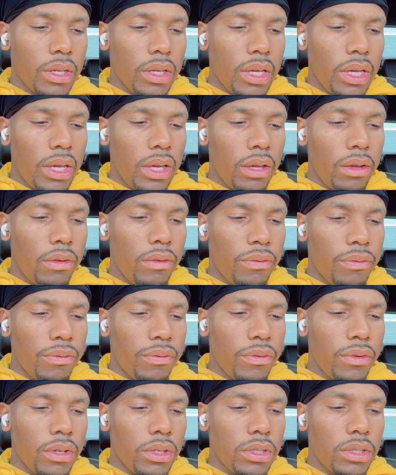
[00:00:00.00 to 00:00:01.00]
If
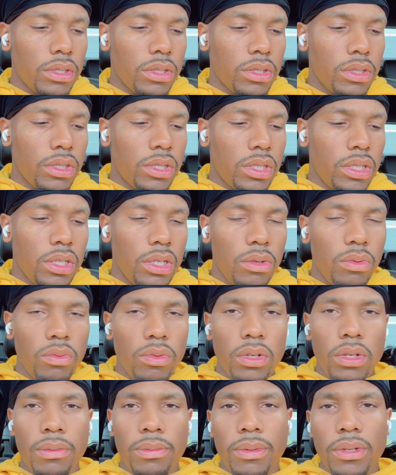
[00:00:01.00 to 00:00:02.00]
she
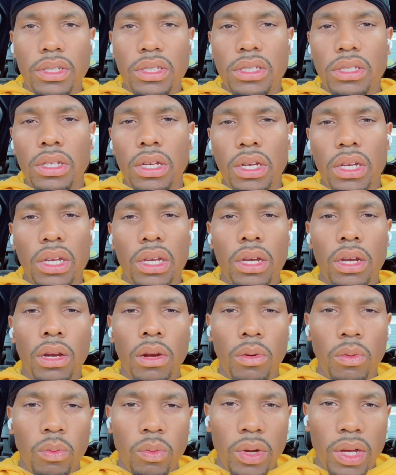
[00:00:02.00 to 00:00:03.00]
would have been stuck in her
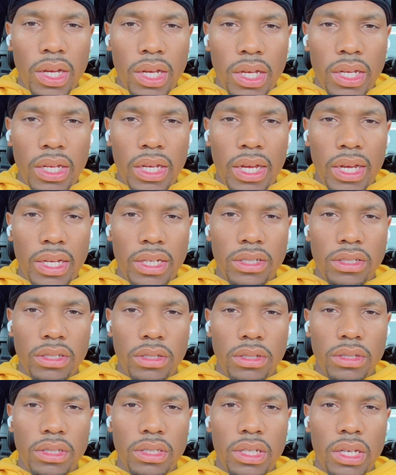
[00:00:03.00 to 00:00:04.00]
way as to
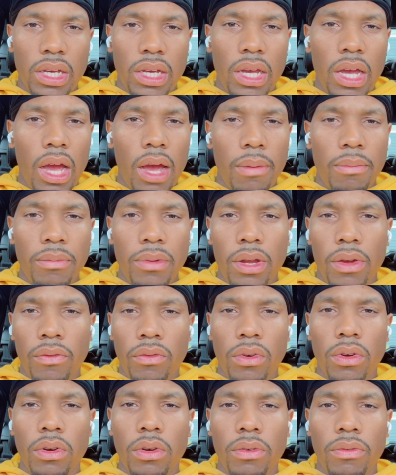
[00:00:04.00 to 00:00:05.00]
say, I'm never
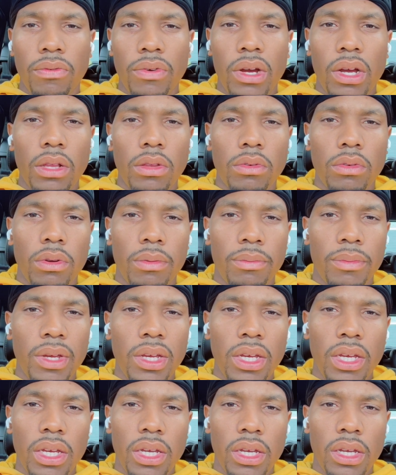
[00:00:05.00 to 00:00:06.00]
going to follow a
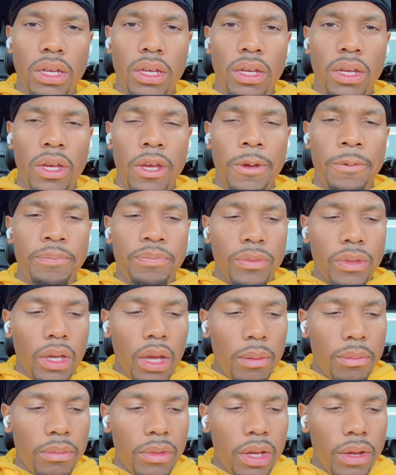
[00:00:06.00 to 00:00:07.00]
man,
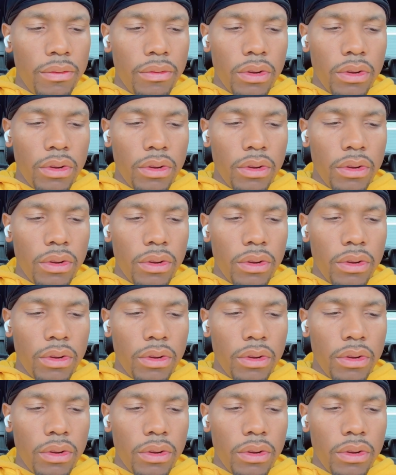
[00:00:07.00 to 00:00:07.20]
I'm never